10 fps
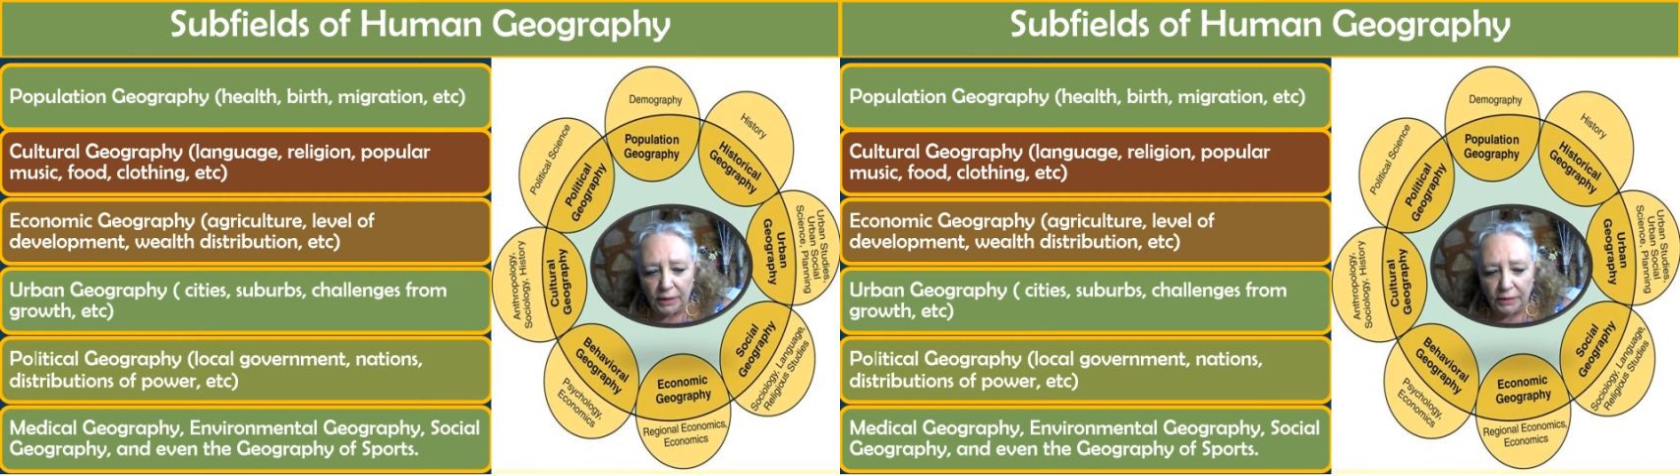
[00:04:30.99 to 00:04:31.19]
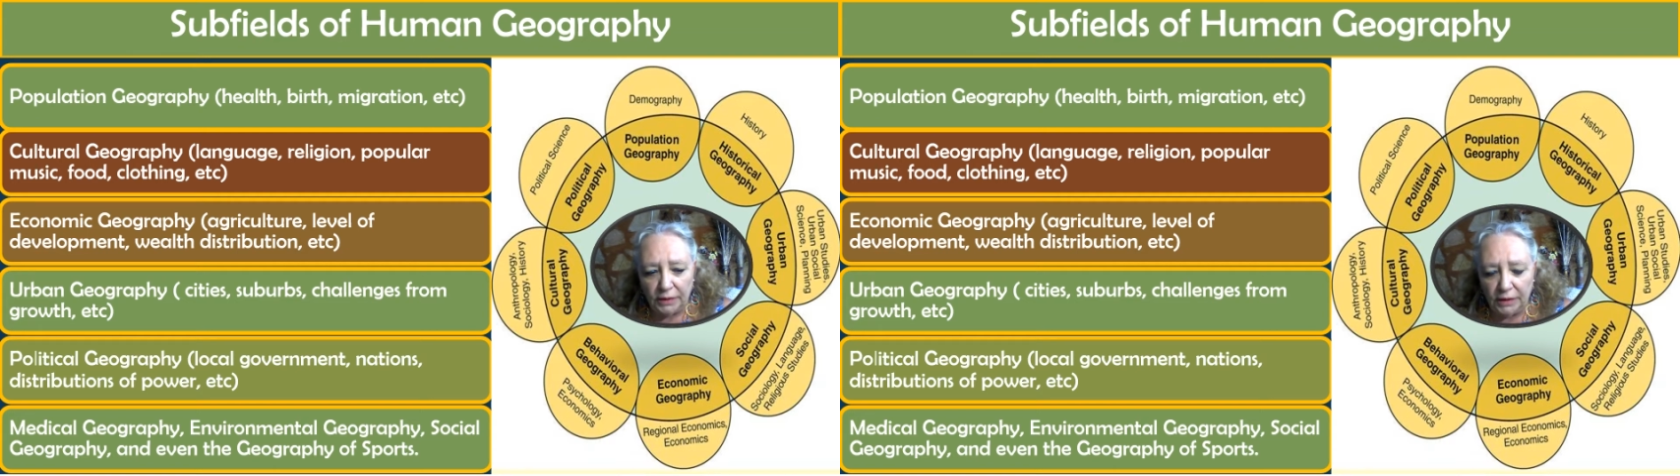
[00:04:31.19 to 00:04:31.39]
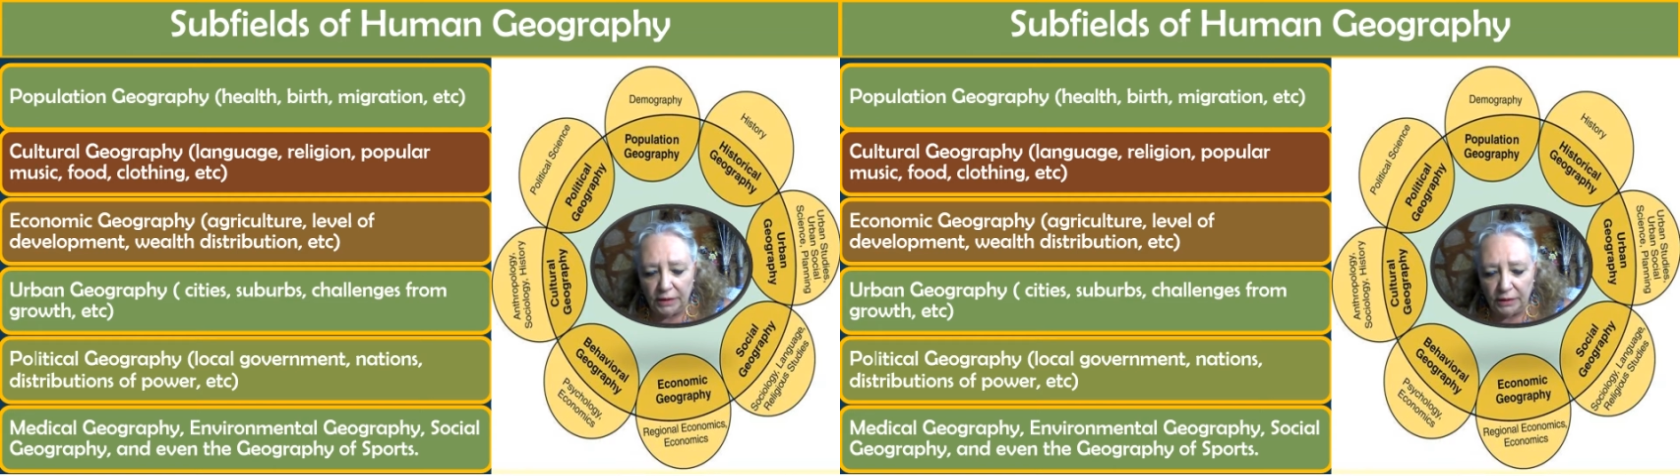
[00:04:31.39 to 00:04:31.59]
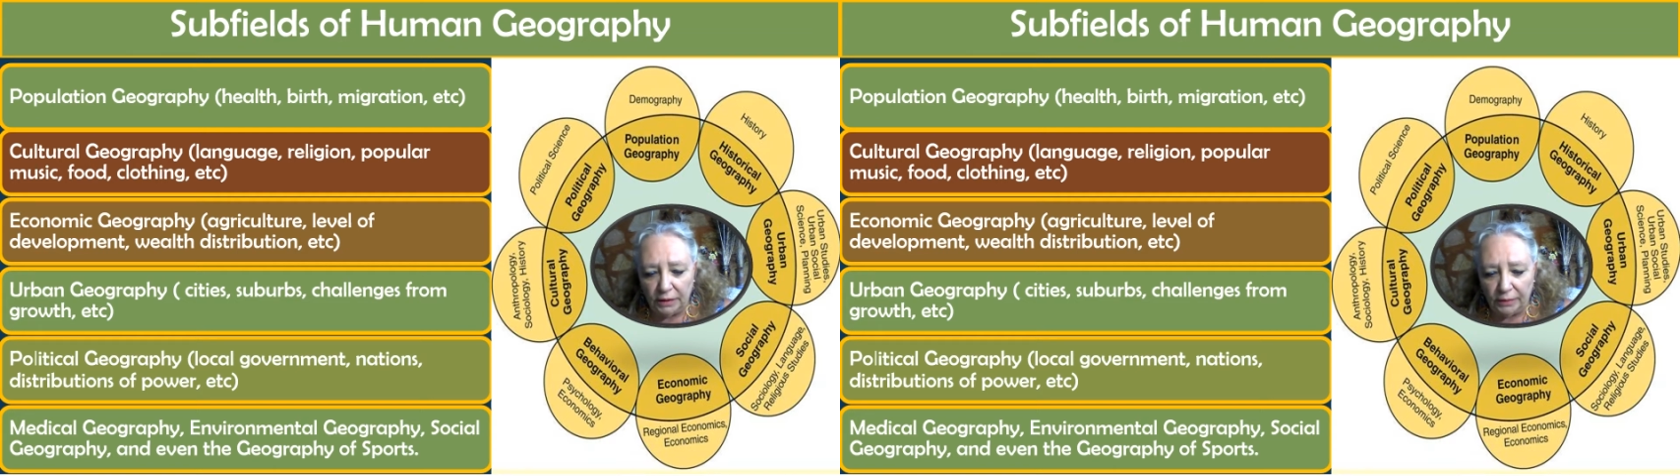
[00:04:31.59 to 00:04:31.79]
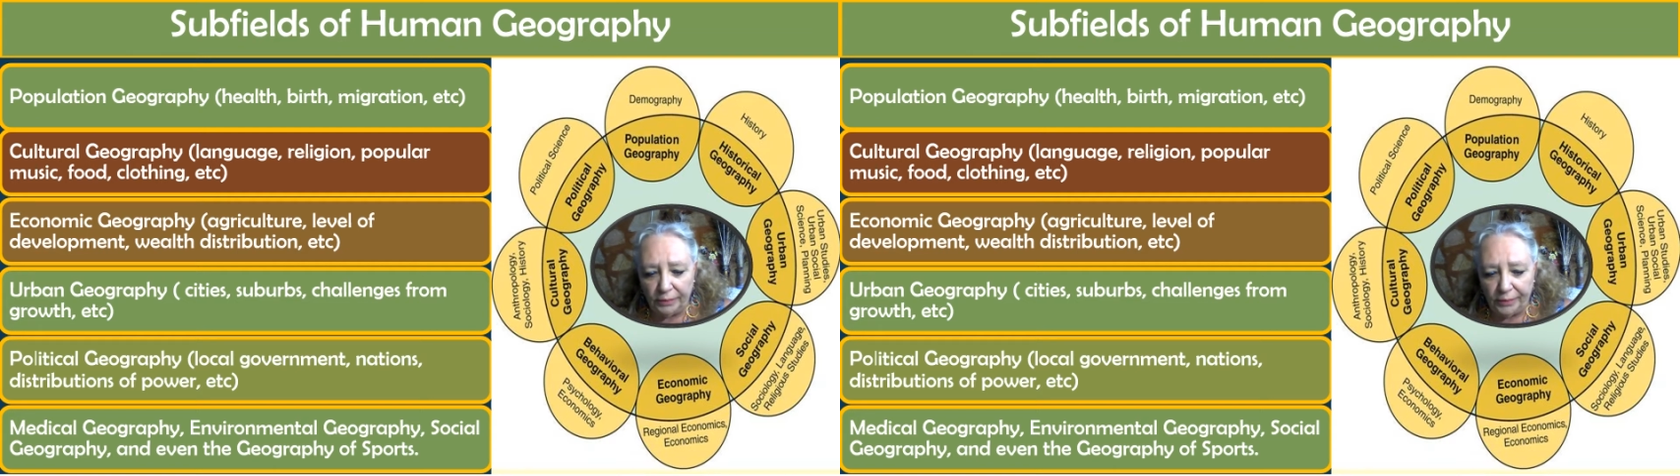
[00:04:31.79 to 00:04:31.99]
The
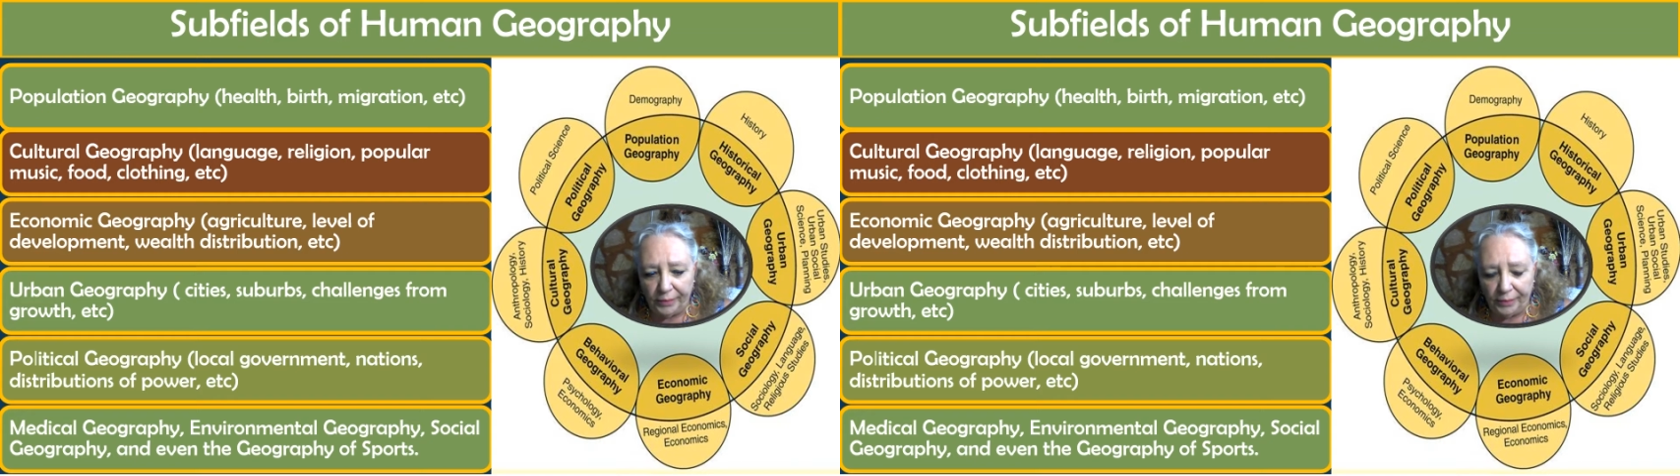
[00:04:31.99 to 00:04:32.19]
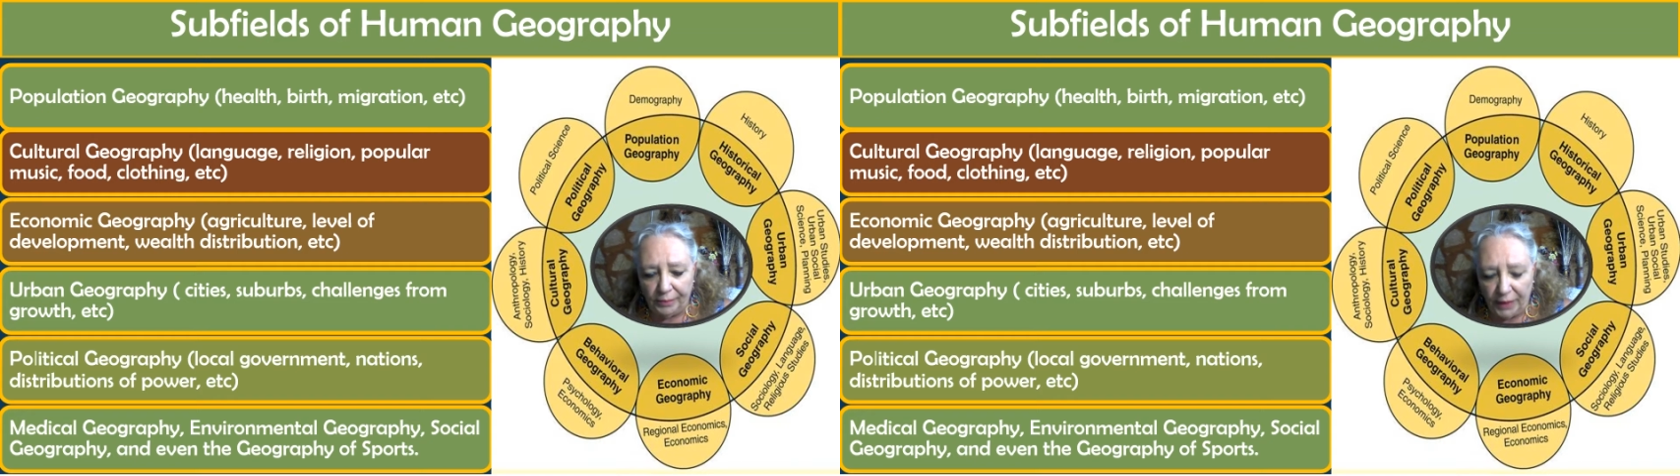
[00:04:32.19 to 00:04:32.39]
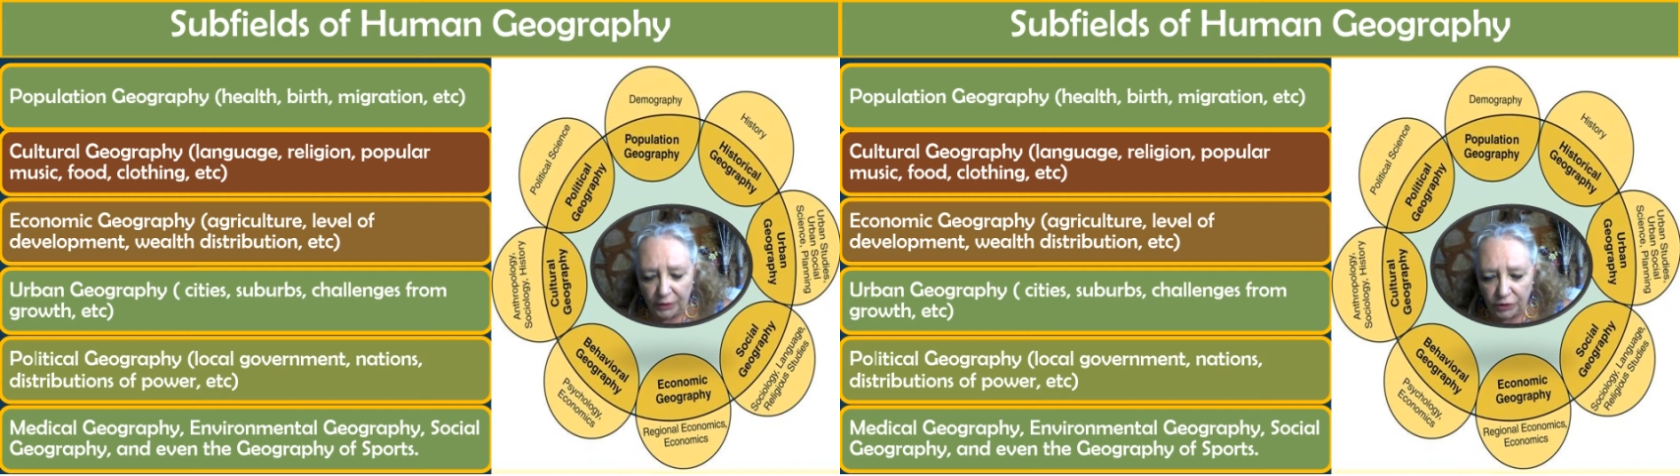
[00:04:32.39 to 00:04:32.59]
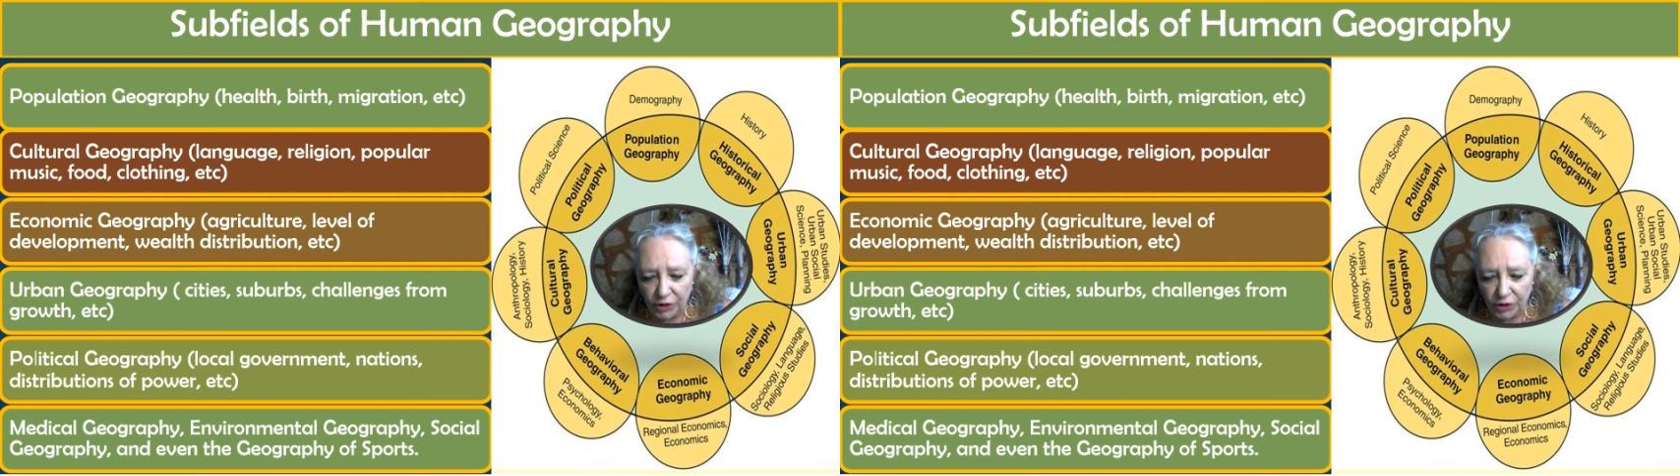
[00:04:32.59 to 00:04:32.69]
medical